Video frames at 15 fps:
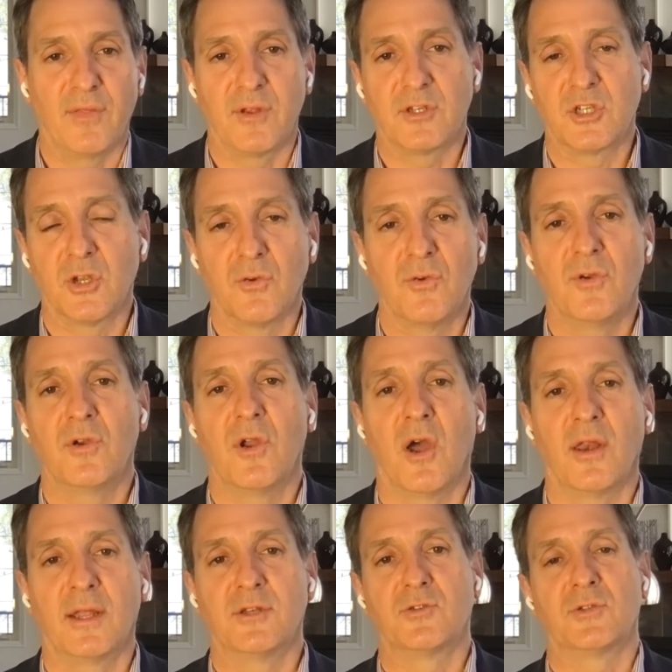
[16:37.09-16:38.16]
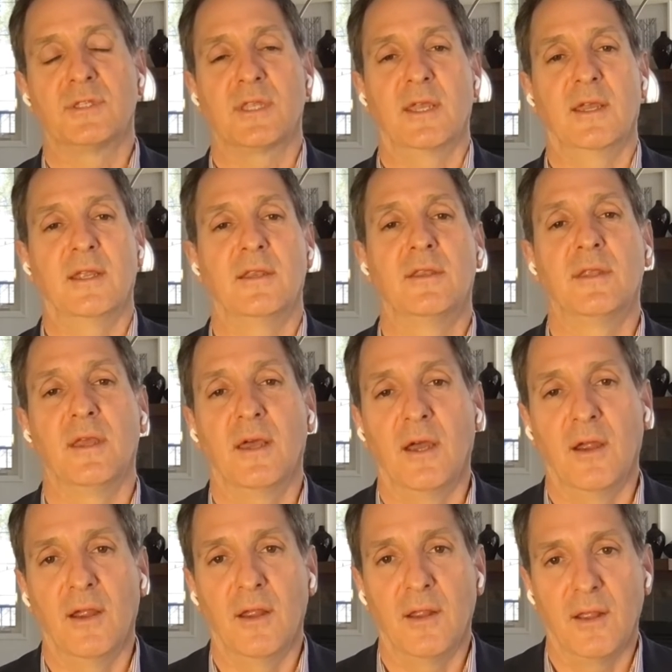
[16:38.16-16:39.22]
their children are not interested,
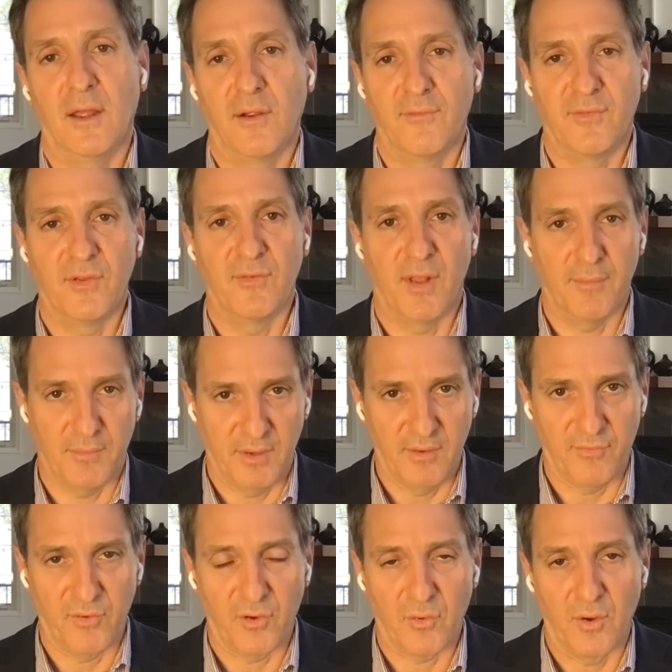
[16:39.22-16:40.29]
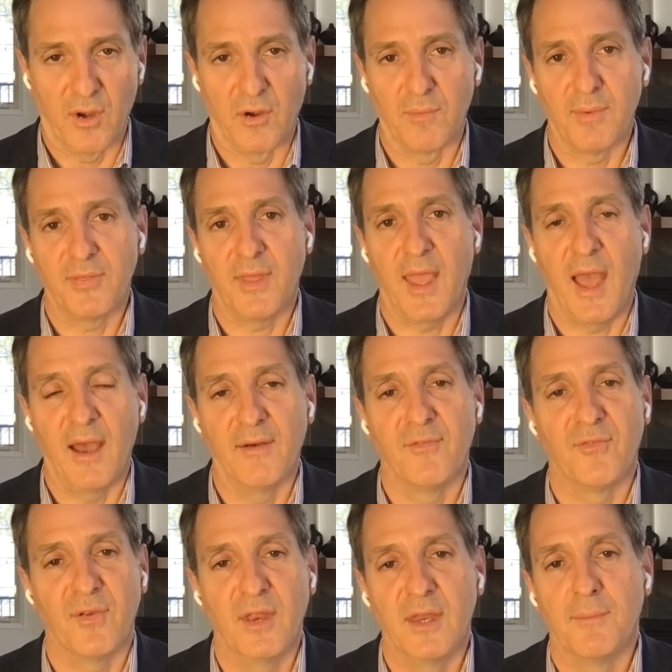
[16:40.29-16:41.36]
or develop a different career, but they
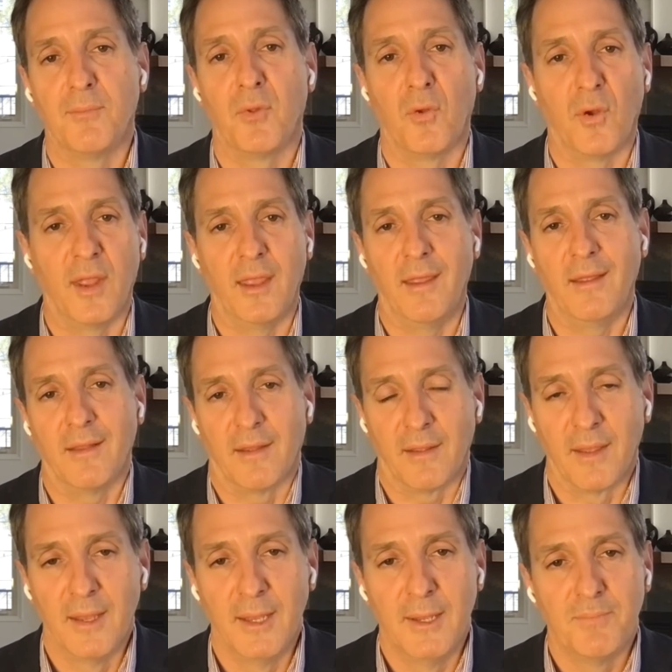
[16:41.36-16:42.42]
have an employee, like